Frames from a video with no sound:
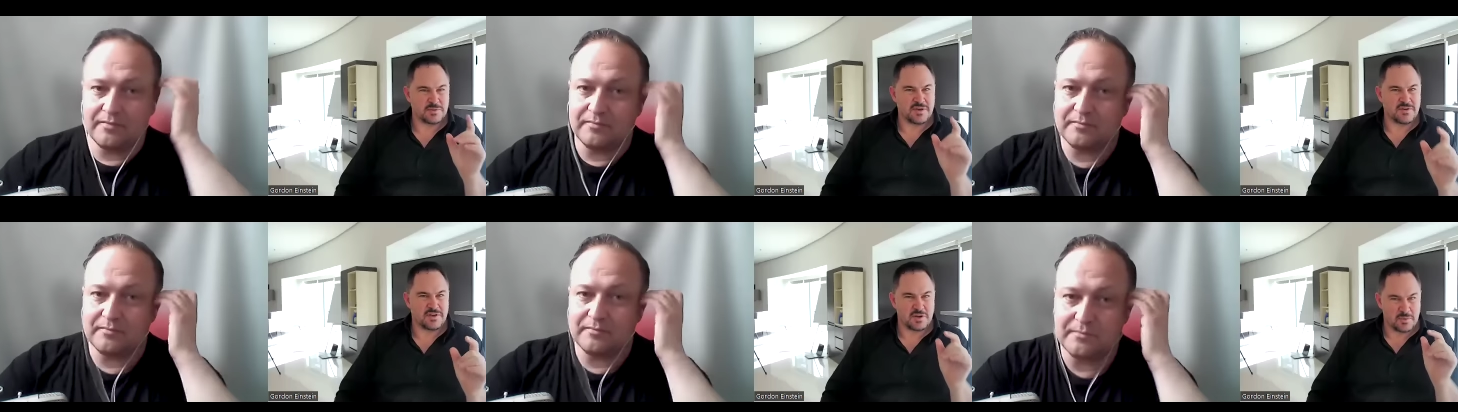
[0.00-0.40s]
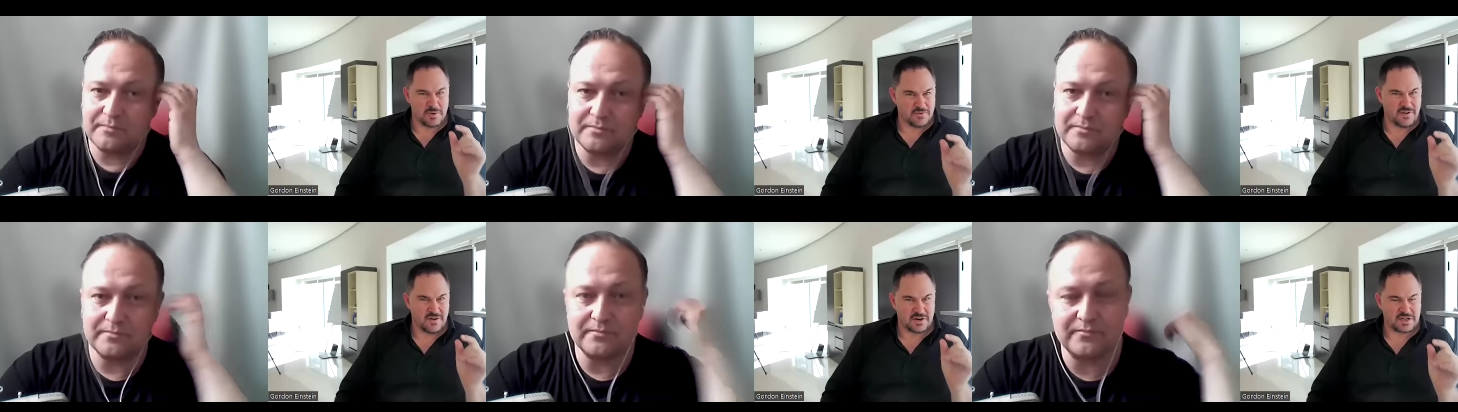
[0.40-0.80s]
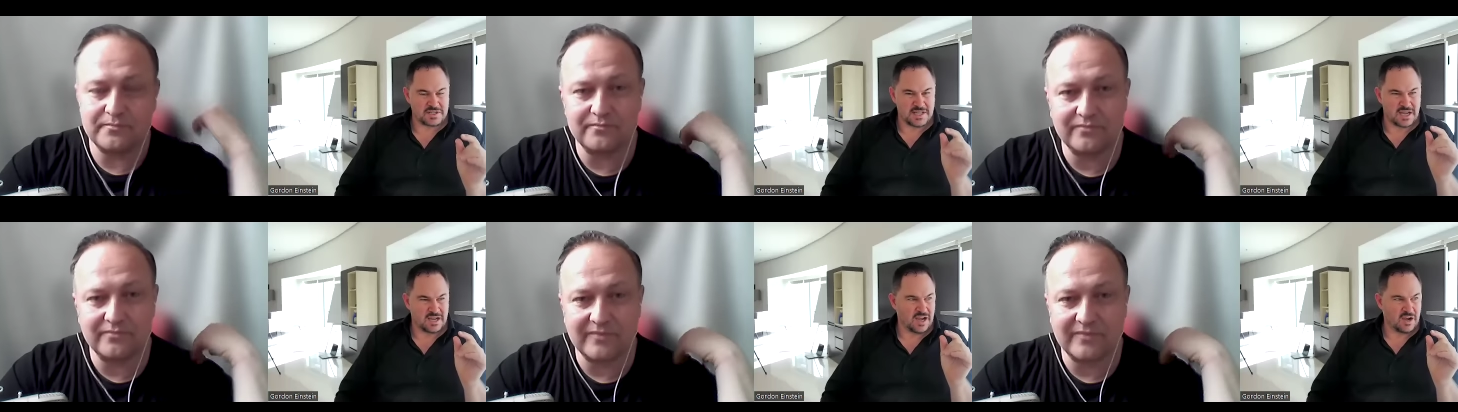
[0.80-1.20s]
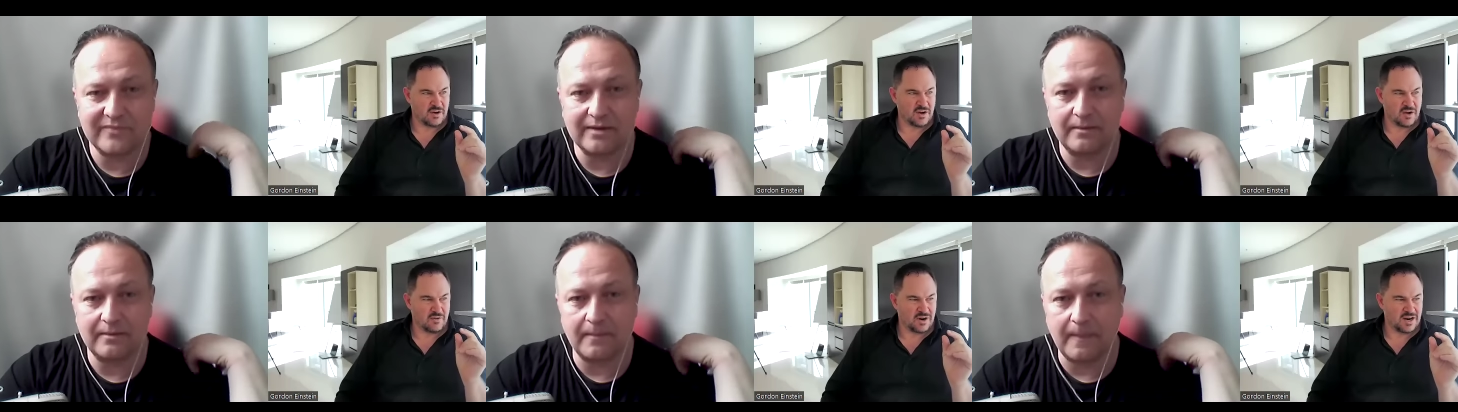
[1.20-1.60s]
Speaker 1: do, me do me a favor because I I,
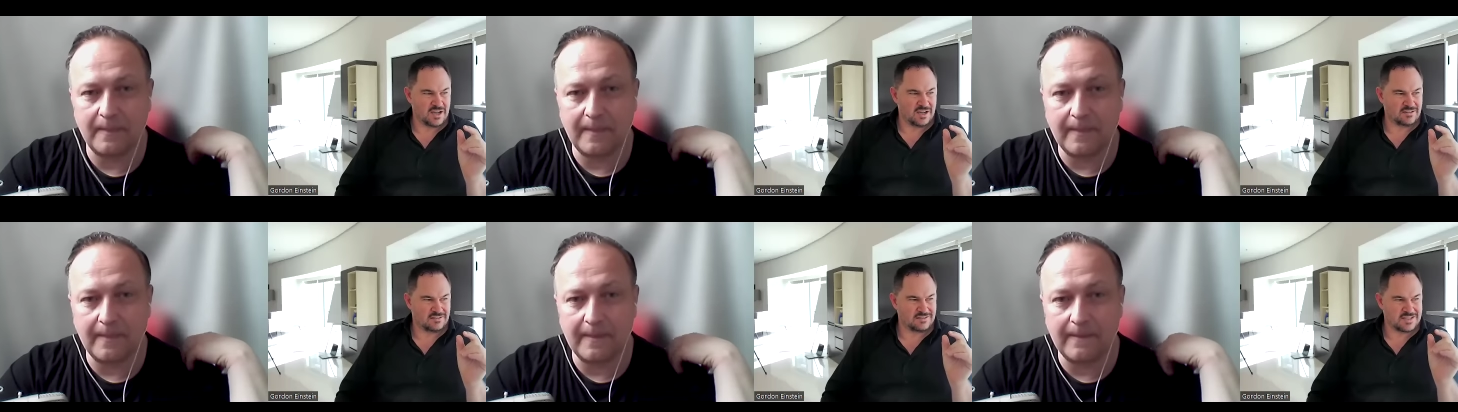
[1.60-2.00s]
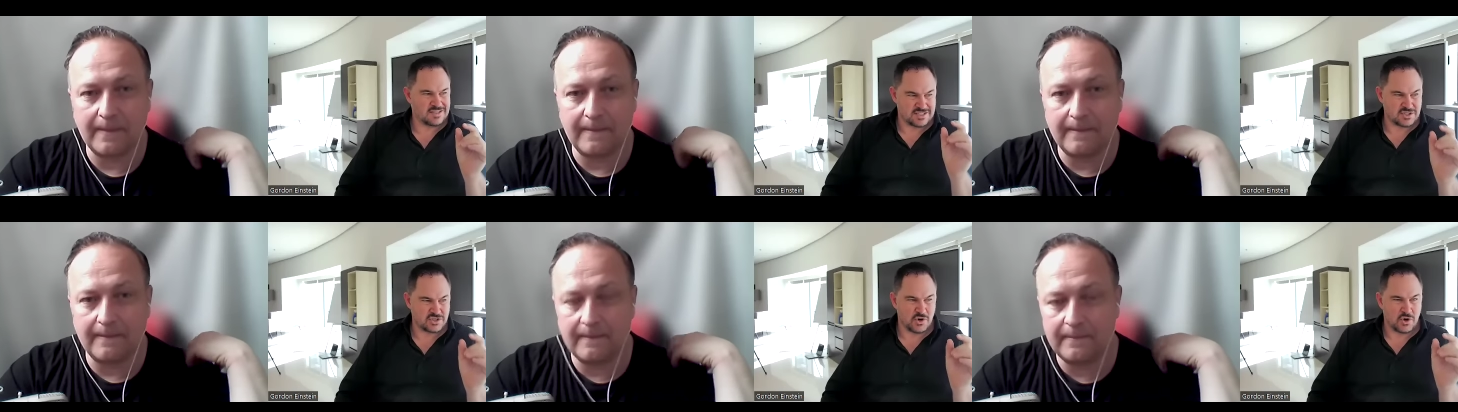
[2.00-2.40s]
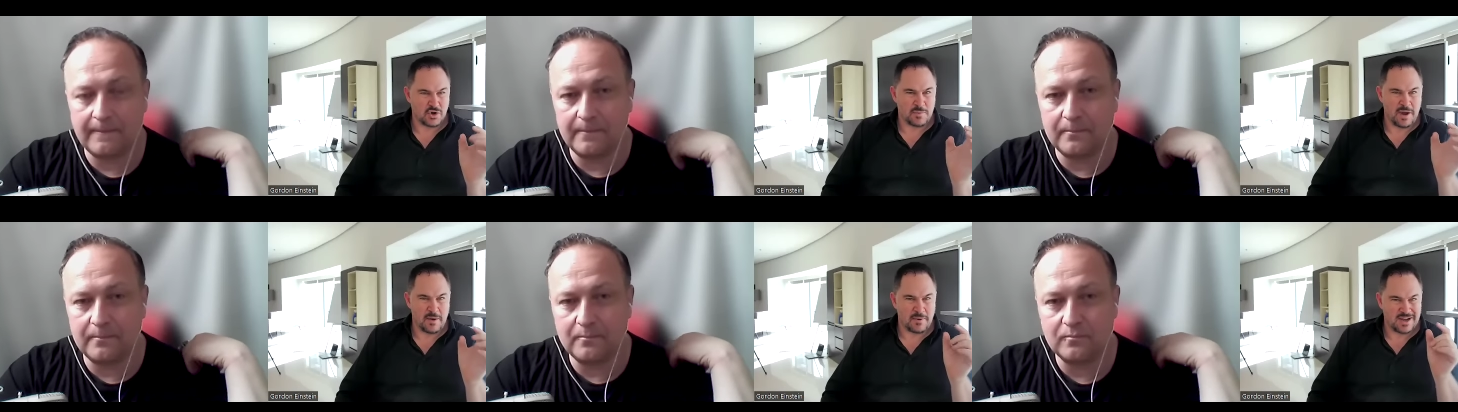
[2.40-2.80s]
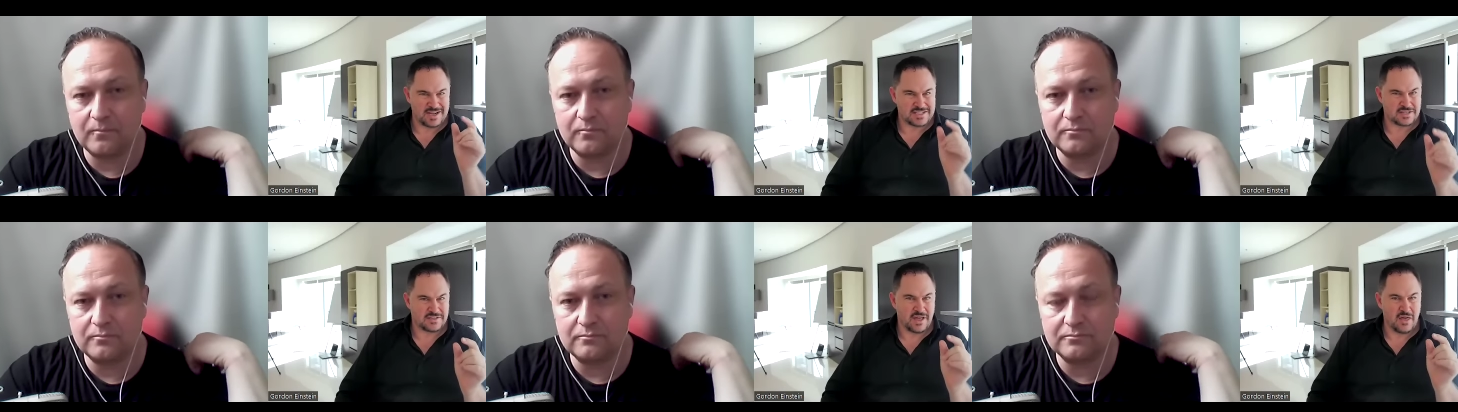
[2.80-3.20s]
I want to. This is gold, but I want to get
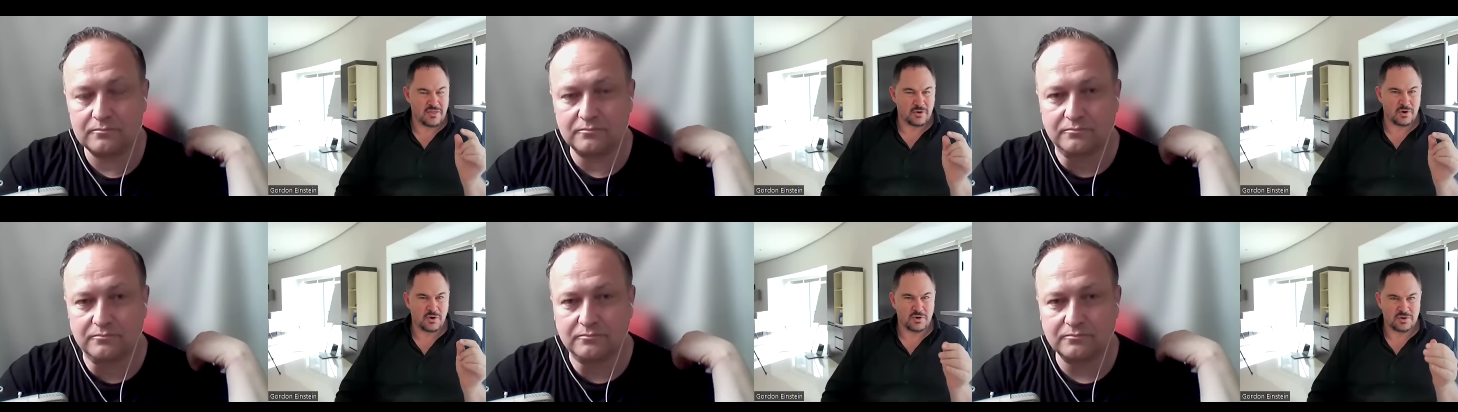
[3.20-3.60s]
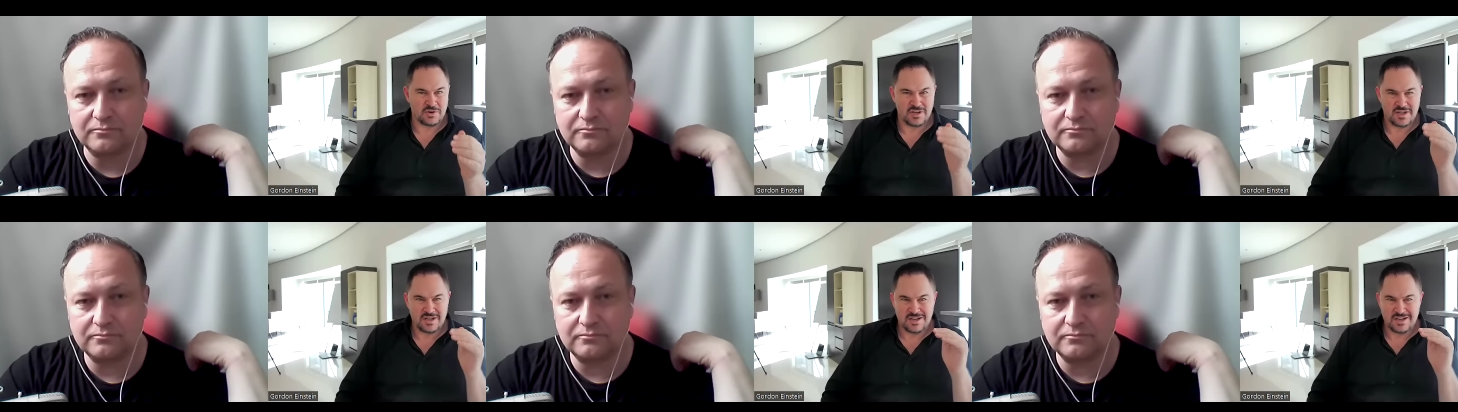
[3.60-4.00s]
to the other gold.